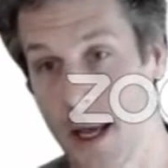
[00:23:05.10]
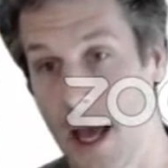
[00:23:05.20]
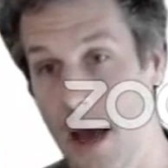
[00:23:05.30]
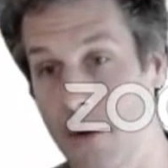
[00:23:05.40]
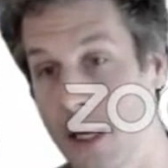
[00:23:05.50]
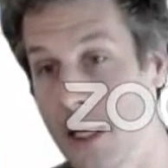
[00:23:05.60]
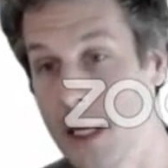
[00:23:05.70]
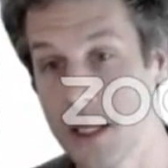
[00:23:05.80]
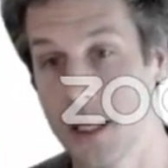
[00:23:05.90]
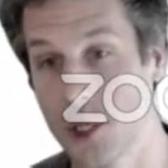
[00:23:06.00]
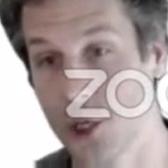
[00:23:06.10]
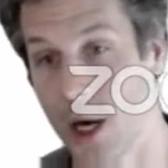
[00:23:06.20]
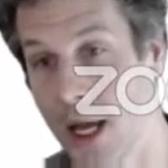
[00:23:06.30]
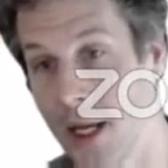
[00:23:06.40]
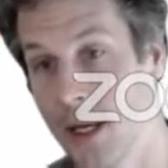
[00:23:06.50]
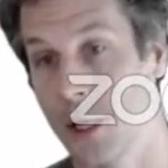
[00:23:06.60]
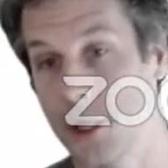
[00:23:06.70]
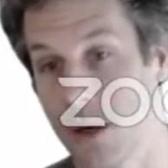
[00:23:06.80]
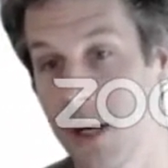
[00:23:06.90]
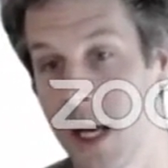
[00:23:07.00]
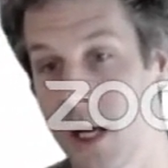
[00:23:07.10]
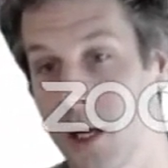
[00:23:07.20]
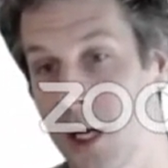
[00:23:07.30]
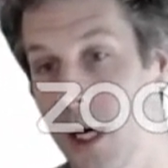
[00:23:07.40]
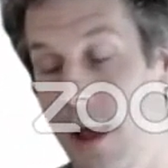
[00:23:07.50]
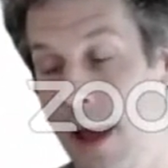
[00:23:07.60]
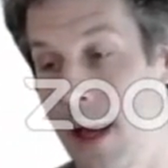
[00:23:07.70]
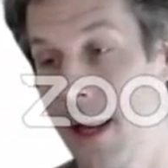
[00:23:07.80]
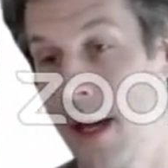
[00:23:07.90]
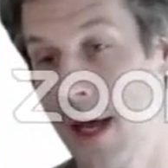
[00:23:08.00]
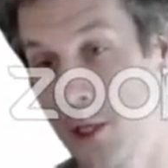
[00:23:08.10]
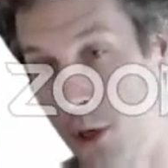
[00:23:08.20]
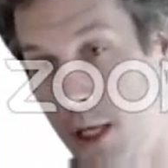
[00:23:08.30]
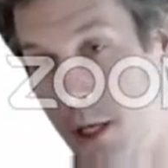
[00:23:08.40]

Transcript: and we can easily train a discriminator jointly